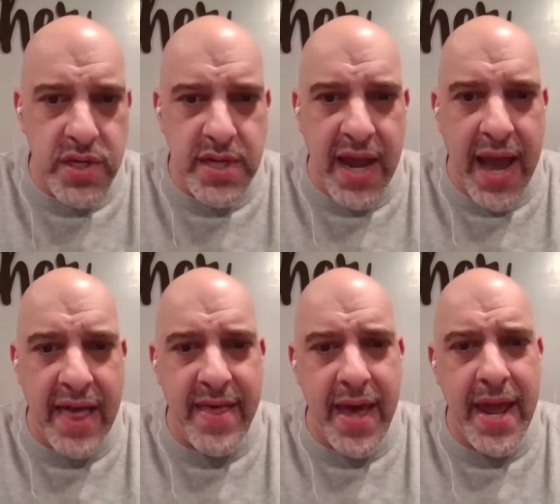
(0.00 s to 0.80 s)
He's a
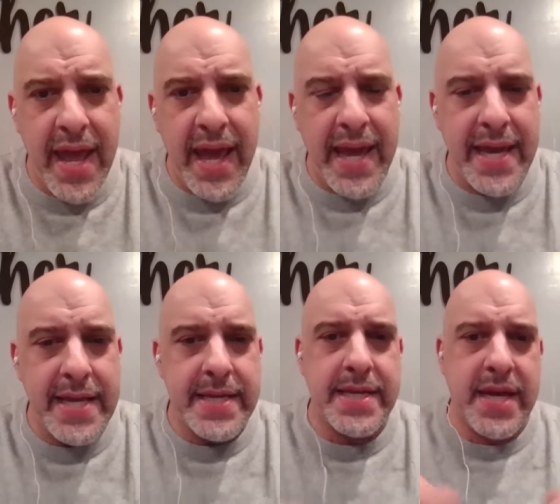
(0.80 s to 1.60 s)
guy that
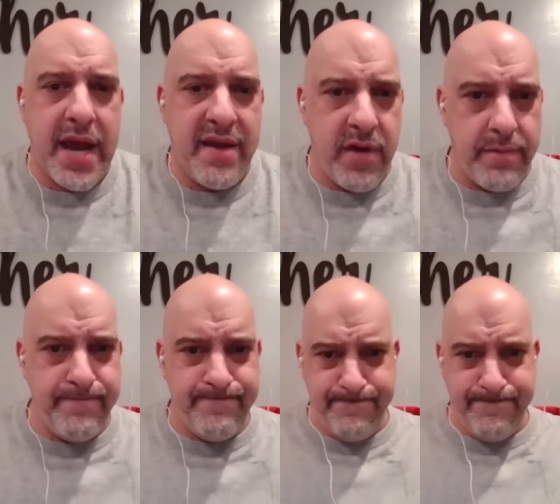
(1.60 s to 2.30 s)
is kind of a